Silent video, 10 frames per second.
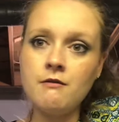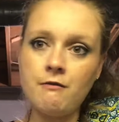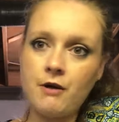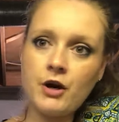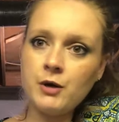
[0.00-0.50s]

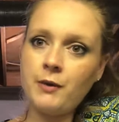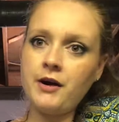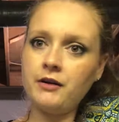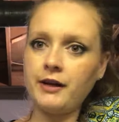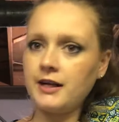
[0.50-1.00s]
Very
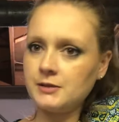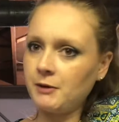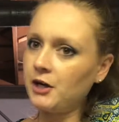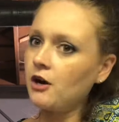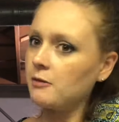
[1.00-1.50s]
rarely has
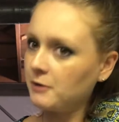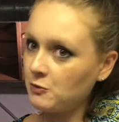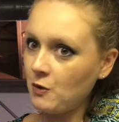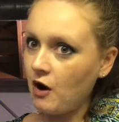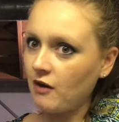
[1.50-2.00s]
my card been
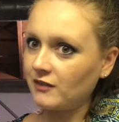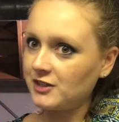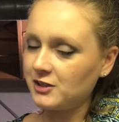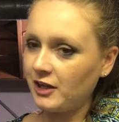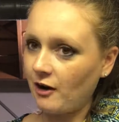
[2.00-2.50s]
wrong
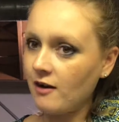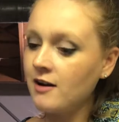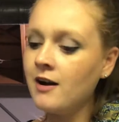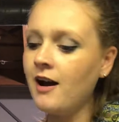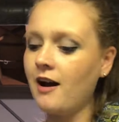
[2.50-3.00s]
this year.
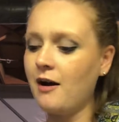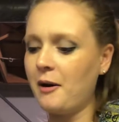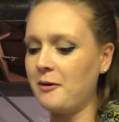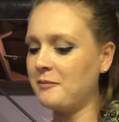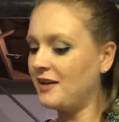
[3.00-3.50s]

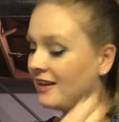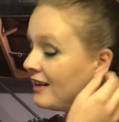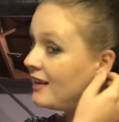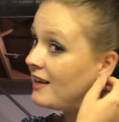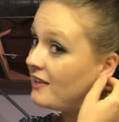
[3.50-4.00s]
I
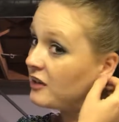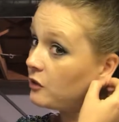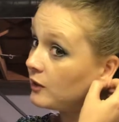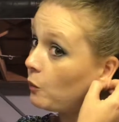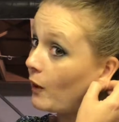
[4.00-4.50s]
think
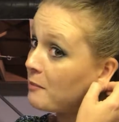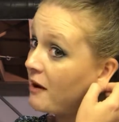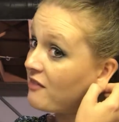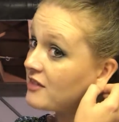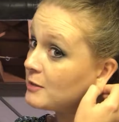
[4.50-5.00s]
only 1
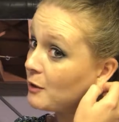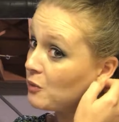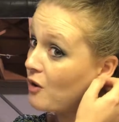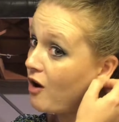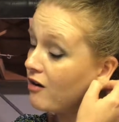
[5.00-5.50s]
month it's
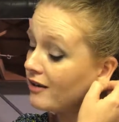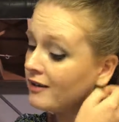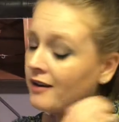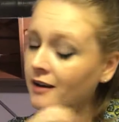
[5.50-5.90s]
been wrong.